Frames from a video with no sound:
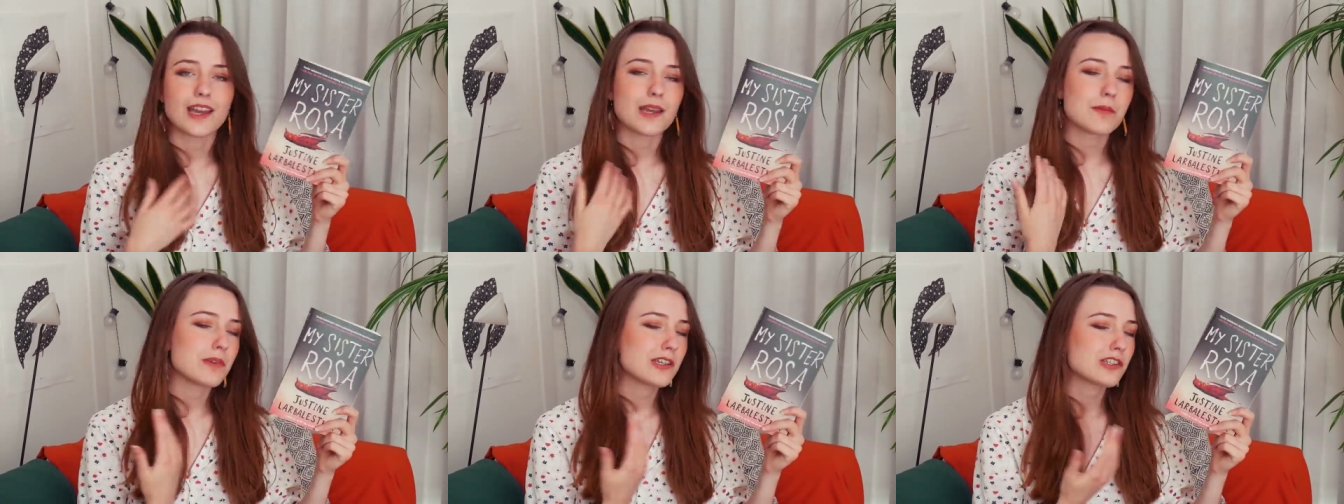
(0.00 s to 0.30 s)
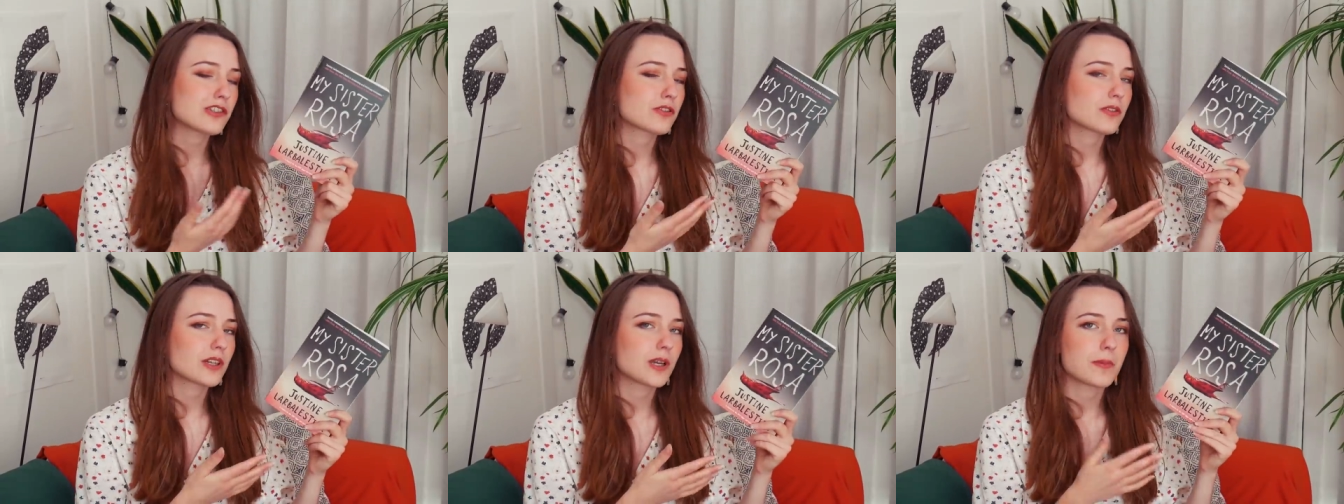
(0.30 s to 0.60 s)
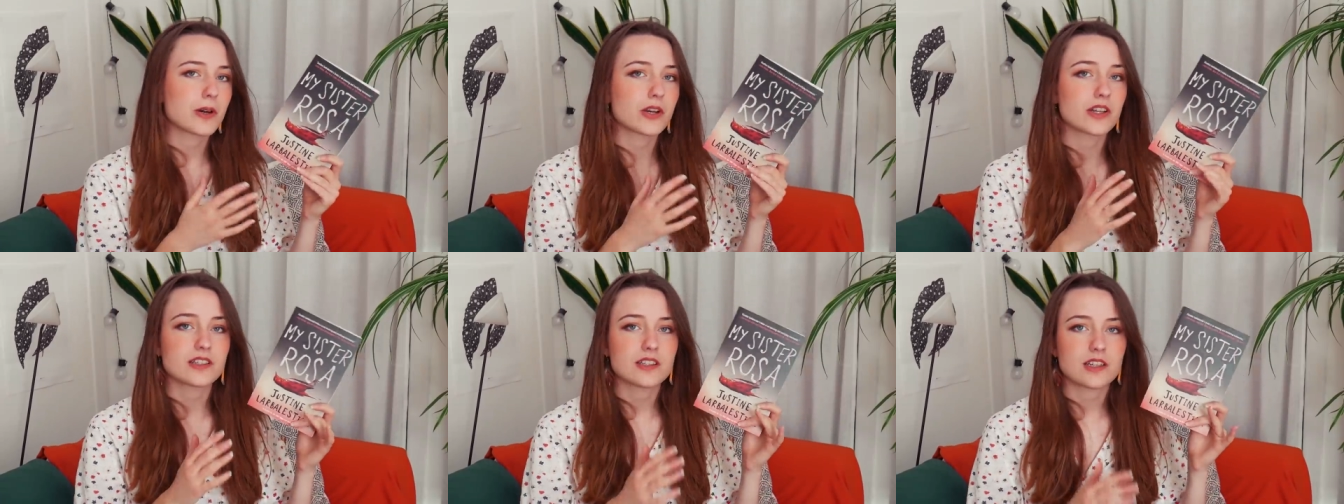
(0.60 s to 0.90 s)
a mystery
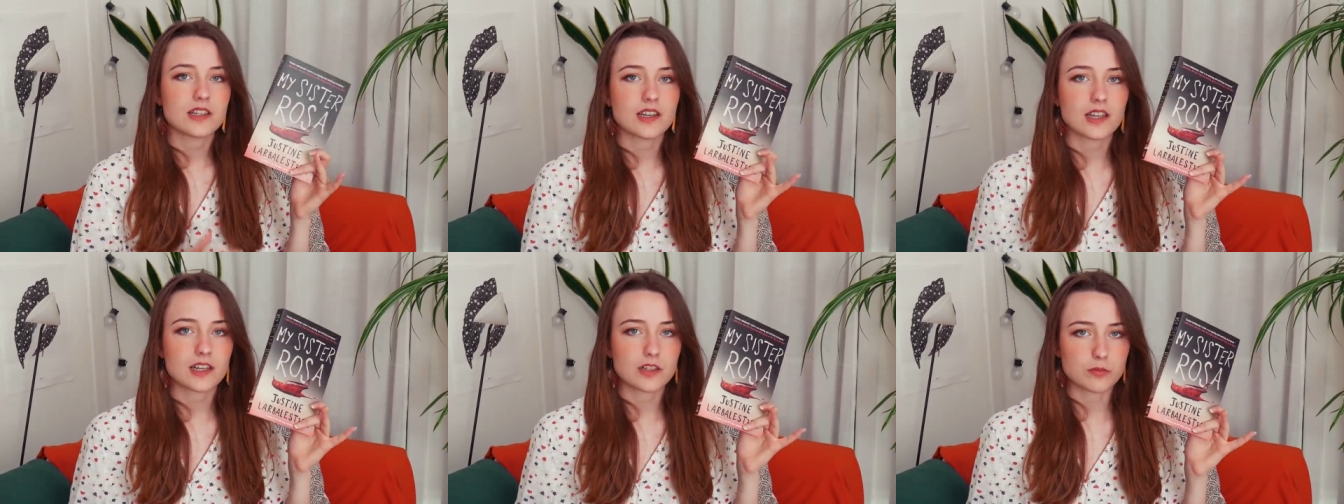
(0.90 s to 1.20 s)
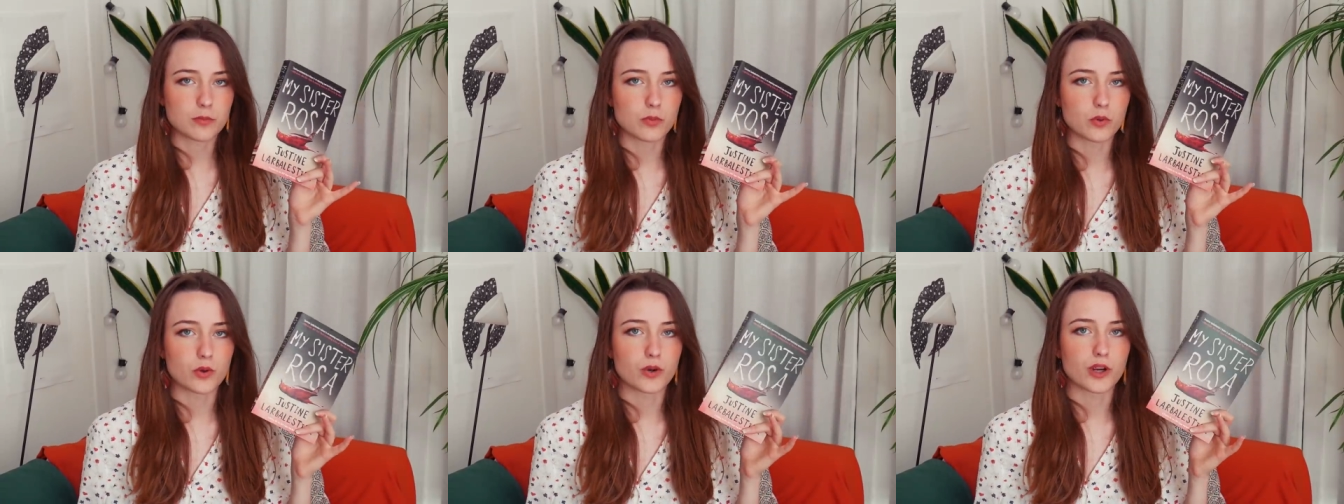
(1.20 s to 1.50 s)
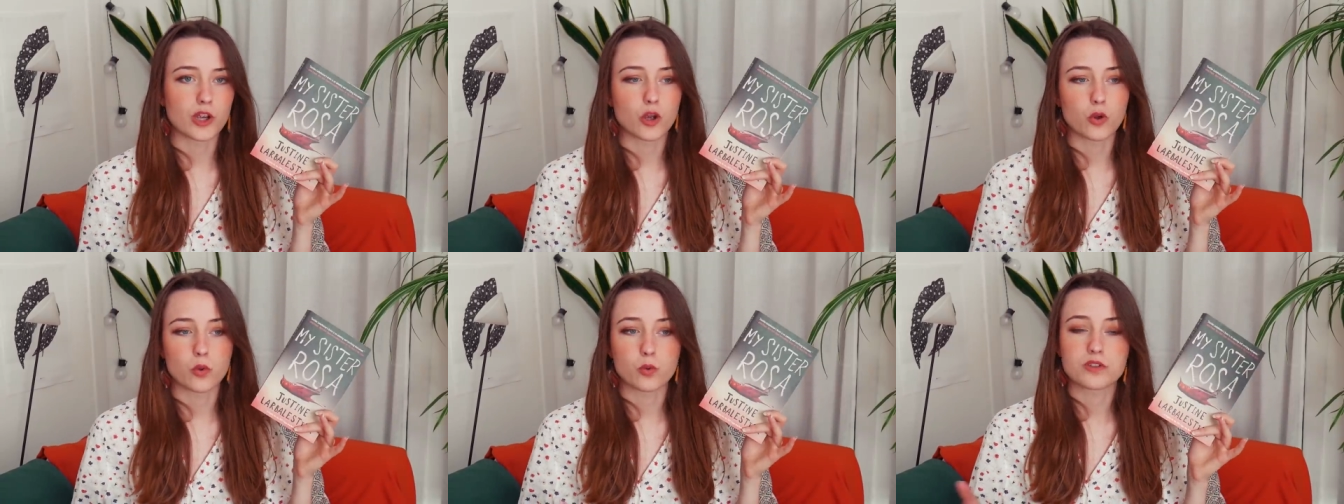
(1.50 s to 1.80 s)
about a teenage
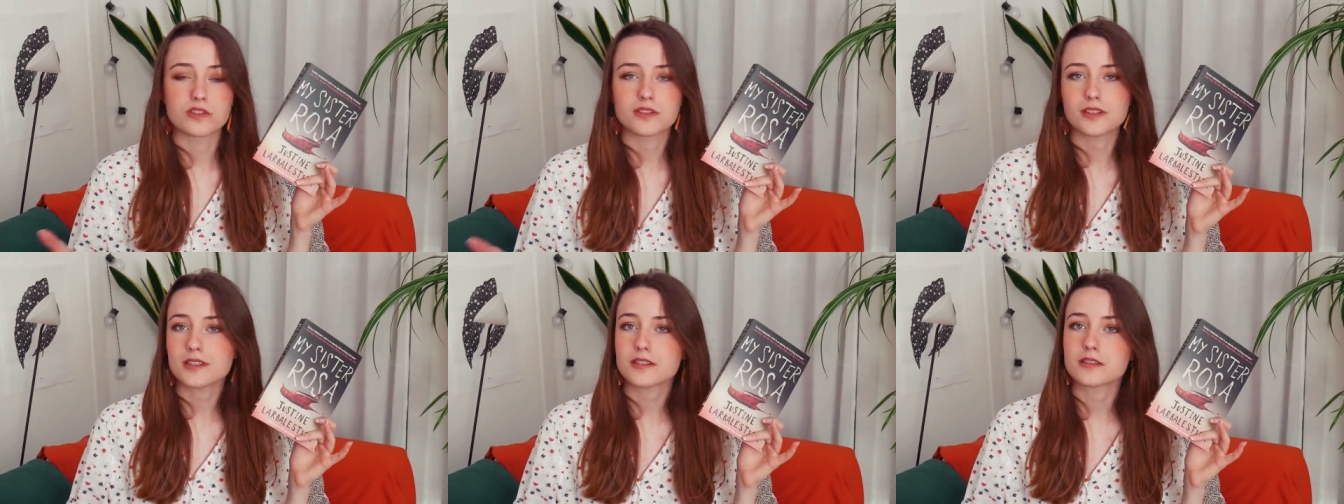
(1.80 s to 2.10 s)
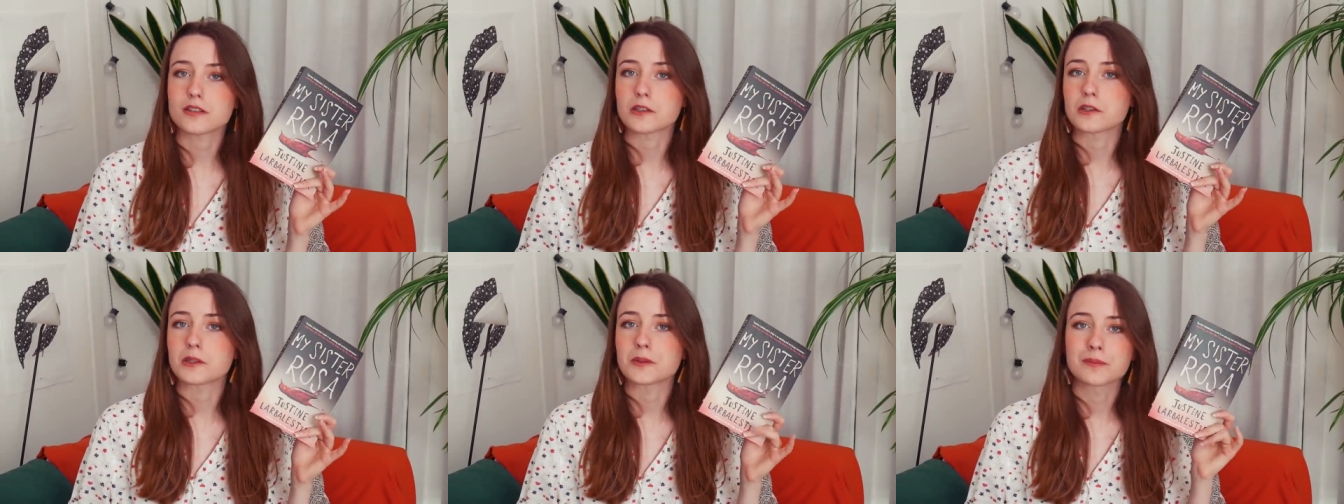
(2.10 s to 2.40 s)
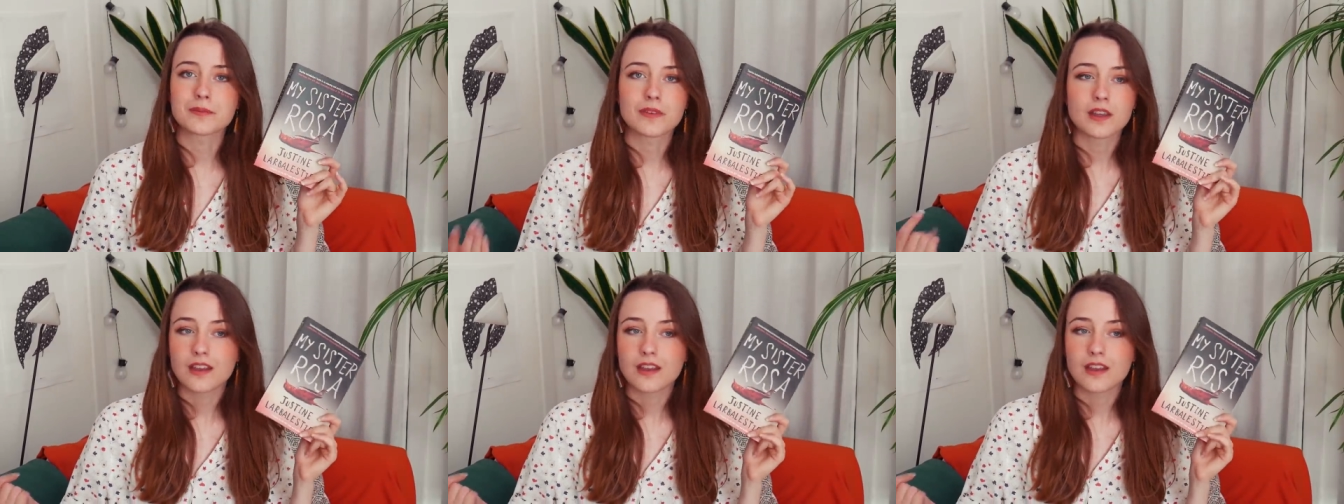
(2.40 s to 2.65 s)
boy whose sister